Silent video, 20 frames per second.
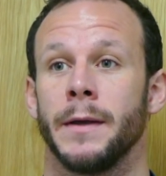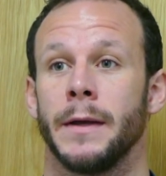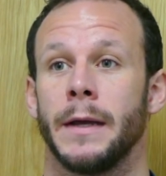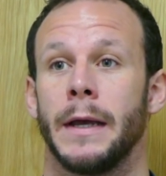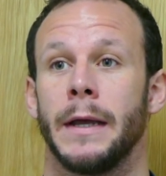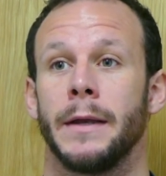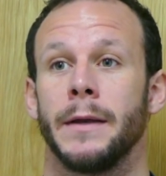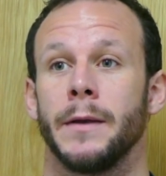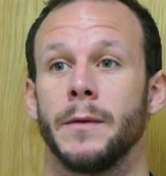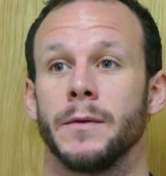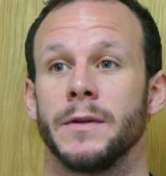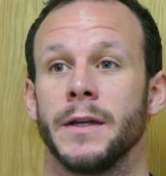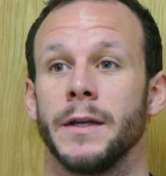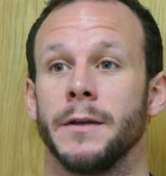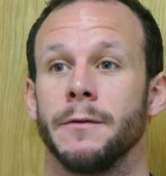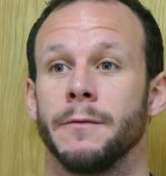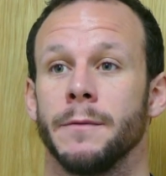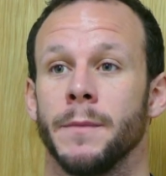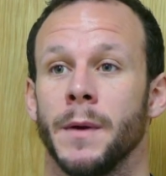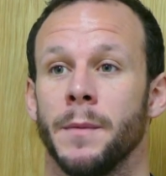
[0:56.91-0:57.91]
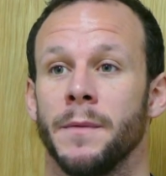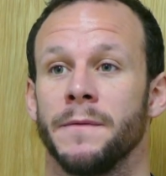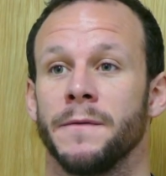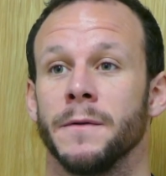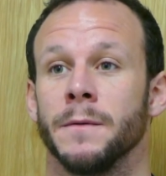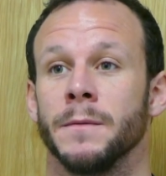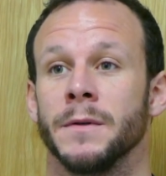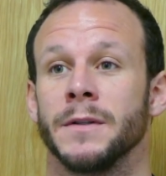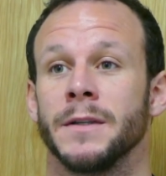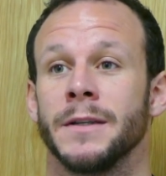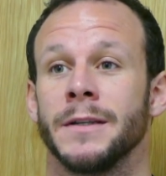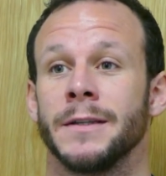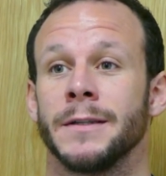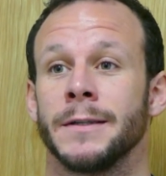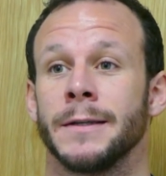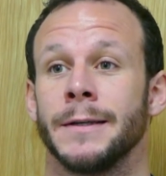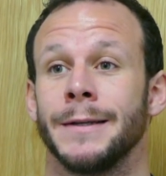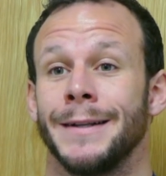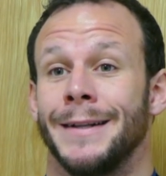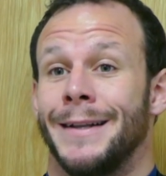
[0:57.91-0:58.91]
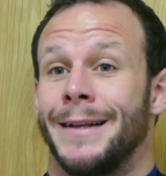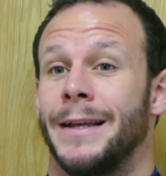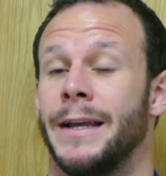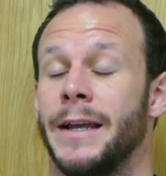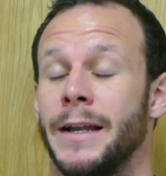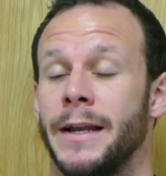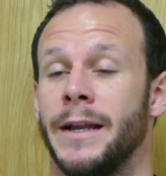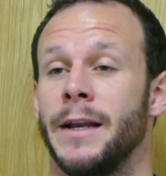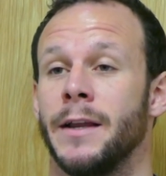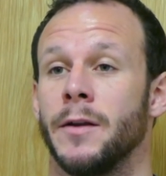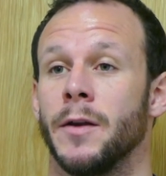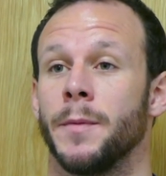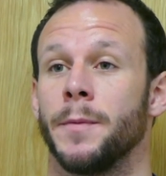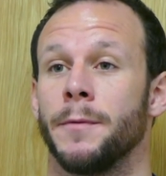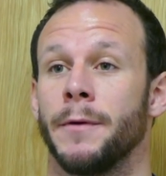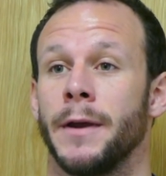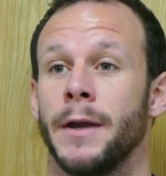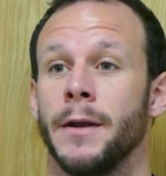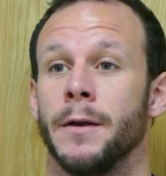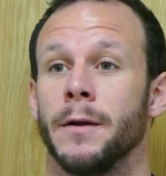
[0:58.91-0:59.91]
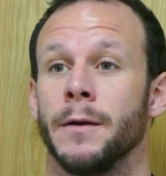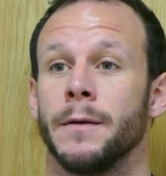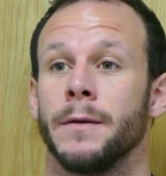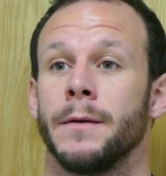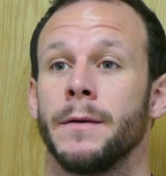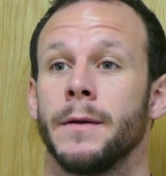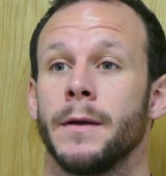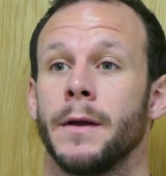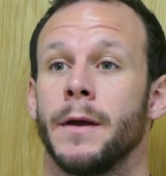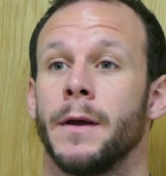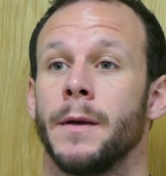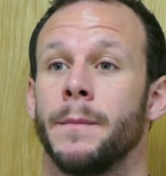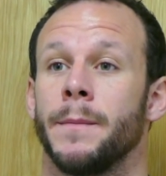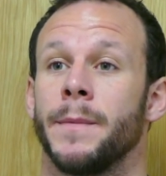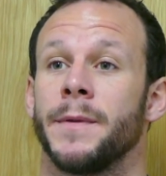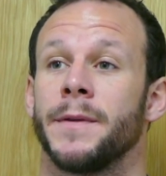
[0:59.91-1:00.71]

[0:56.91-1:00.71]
and it was hindering my performances. It needed operating on,